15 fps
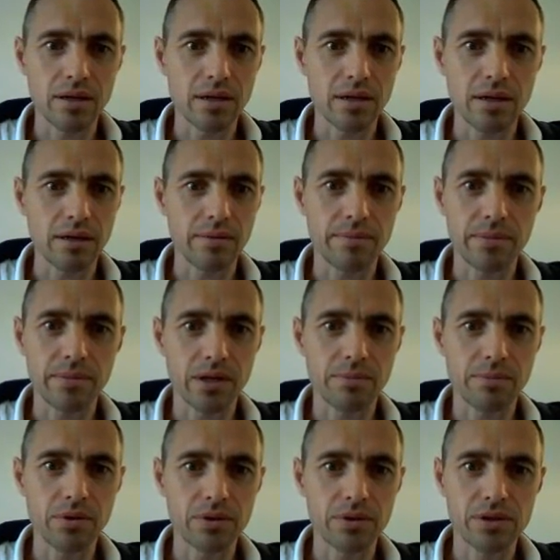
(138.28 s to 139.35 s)
I'm
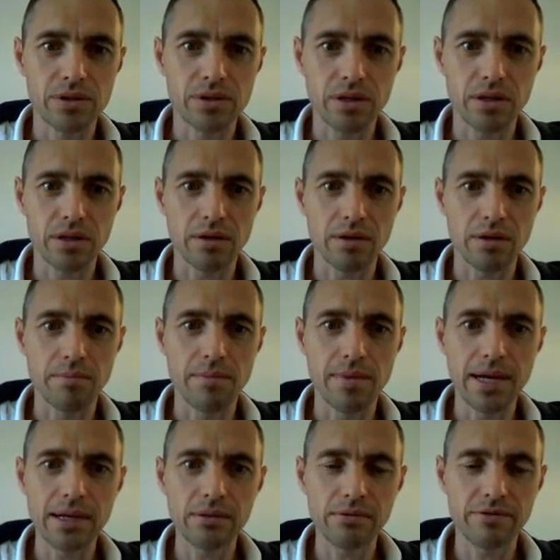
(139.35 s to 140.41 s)
going to put uh,
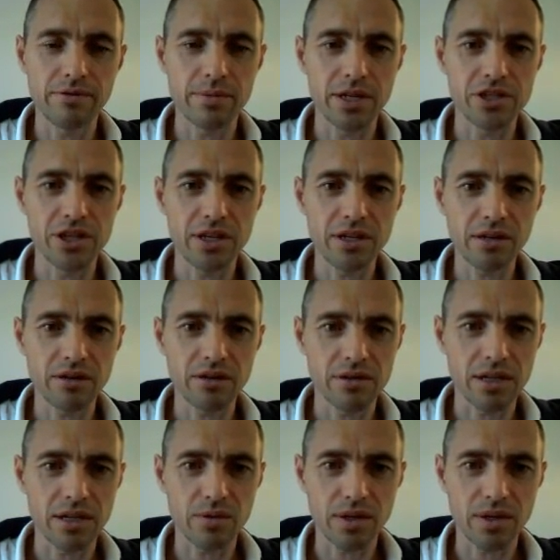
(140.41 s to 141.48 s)
male for my gender
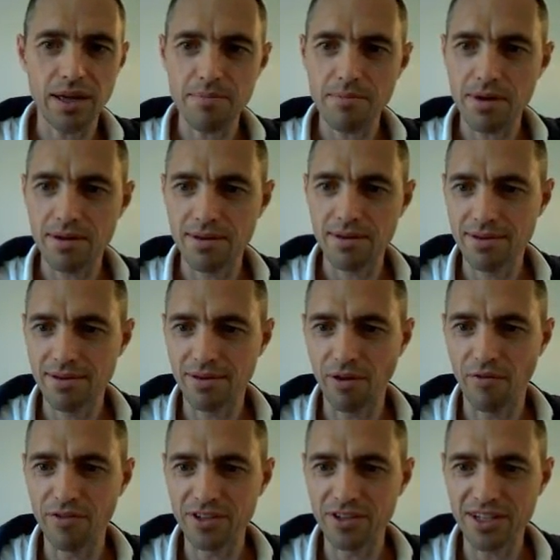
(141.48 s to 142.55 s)
because that's what I am,
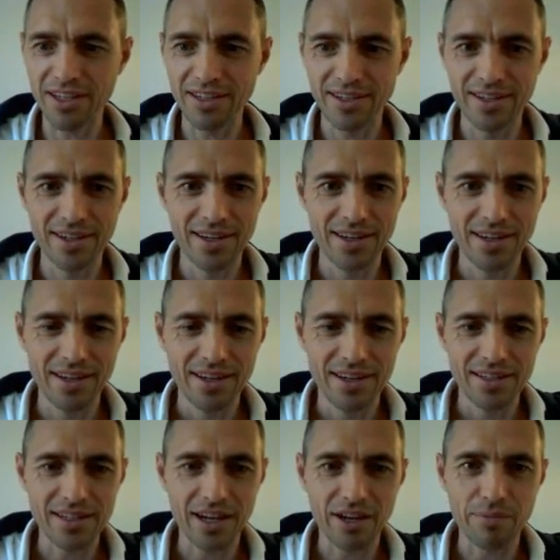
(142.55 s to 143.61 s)
obviously.
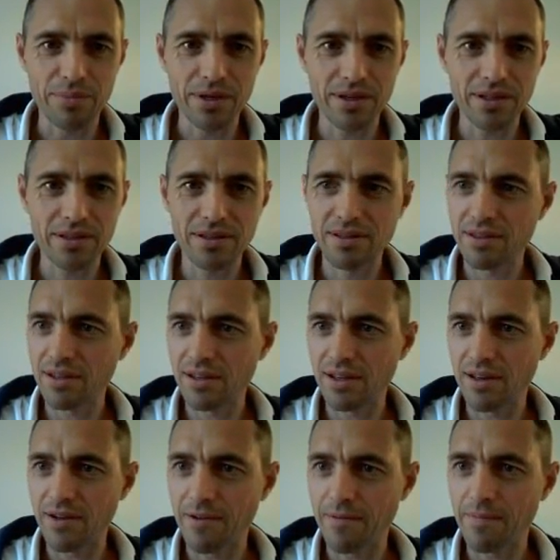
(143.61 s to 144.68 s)
Date of birth.
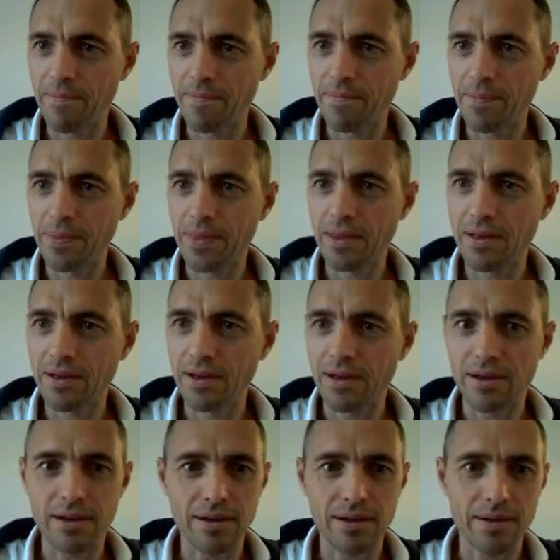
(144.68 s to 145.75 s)

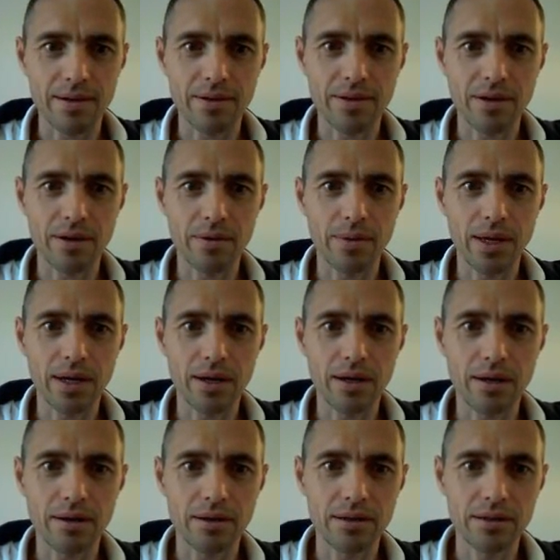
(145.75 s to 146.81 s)
Uh, there we
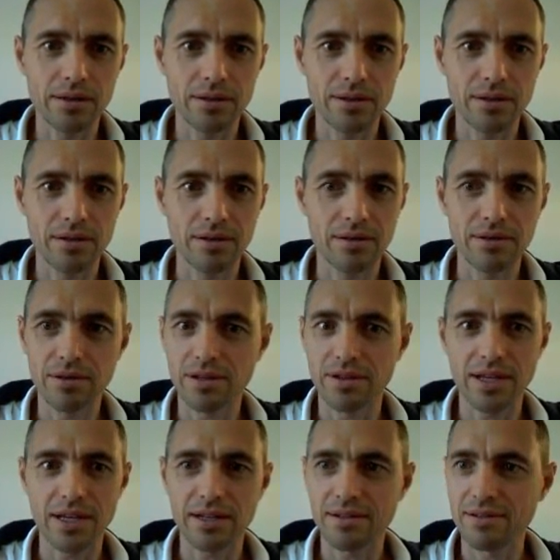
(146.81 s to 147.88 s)
are. Look
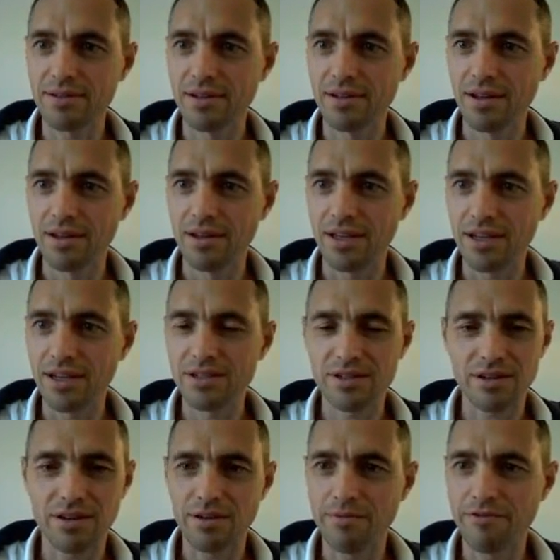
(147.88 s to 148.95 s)
at that.
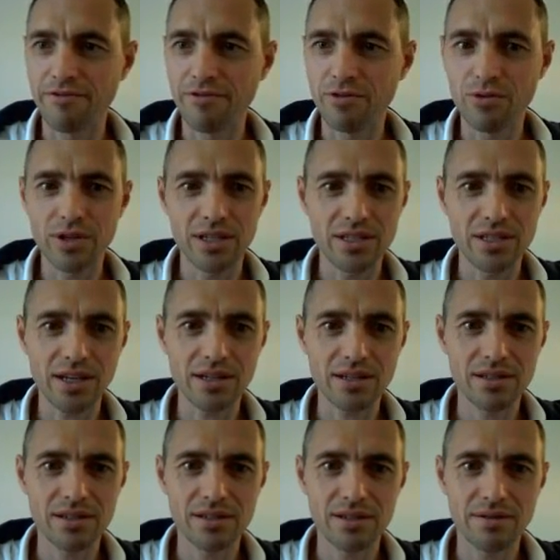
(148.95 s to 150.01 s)
Yes, I'm
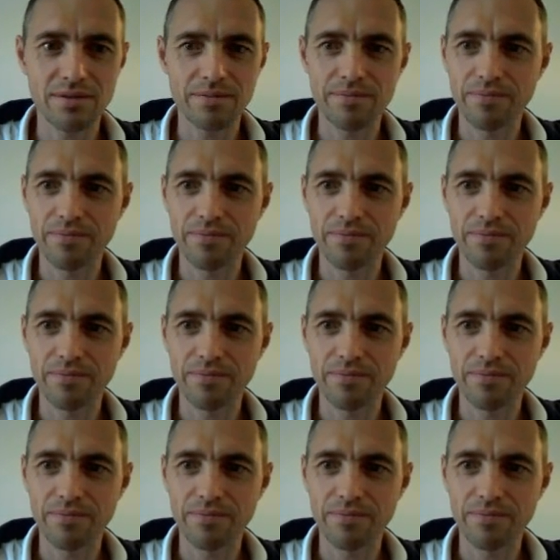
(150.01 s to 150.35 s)
46.